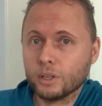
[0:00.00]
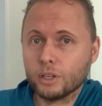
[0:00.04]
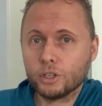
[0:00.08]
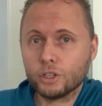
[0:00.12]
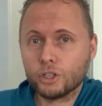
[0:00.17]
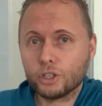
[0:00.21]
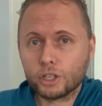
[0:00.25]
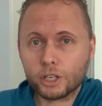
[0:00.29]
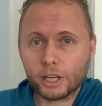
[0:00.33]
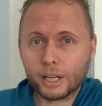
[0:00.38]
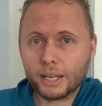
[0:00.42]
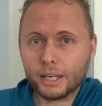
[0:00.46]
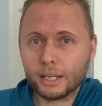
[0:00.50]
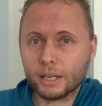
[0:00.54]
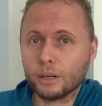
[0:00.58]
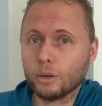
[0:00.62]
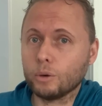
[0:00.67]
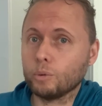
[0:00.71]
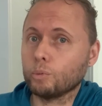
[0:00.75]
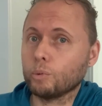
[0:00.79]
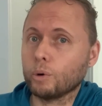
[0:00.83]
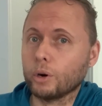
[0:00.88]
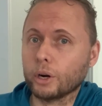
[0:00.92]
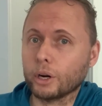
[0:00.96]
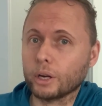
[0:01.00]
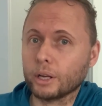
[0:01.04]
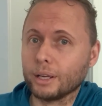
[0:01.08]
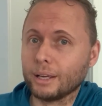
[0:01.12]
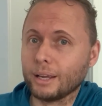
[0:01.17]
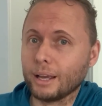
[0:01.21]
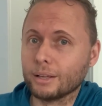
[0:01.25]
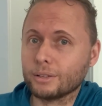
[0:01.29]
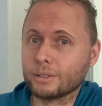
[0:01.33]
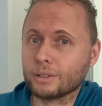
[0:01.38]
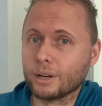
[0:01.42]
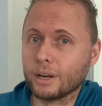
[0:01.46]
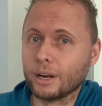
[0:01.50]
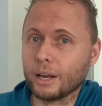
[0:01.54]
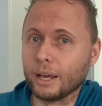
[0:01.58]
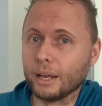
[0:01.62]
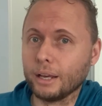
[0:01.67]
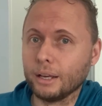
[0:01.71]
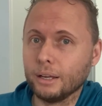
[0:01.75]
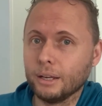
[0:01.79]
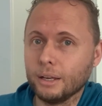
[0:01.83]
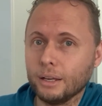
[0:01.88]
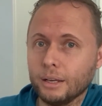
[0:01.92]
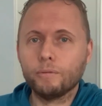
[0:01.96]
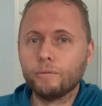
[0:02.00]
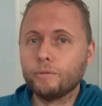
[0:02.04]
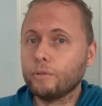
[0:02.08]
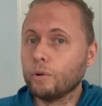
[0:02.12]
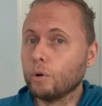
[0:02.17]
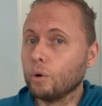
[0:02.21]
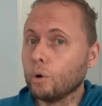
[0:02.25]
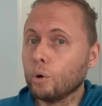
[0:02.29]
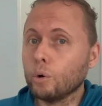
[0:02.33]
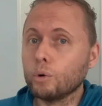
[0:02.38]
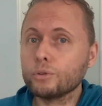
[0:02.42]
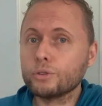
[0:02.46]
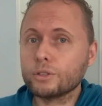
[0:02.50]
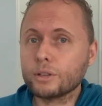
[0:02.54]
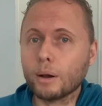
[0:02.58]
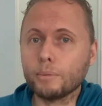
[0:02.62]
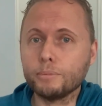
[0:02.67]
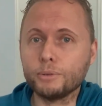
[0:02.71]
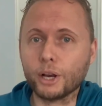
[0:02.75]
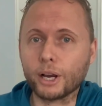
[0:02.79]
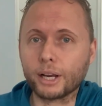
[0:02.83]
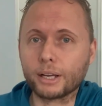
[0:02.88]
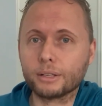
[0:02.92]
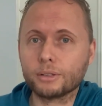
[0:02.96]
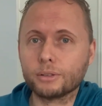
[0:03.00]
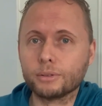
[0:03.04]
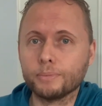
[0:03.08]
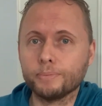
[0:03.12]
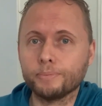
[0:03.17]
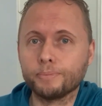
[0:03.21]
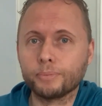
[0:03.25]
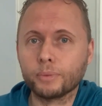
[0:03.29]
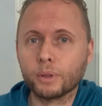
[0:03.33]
She didn't work yesterday for all subjects.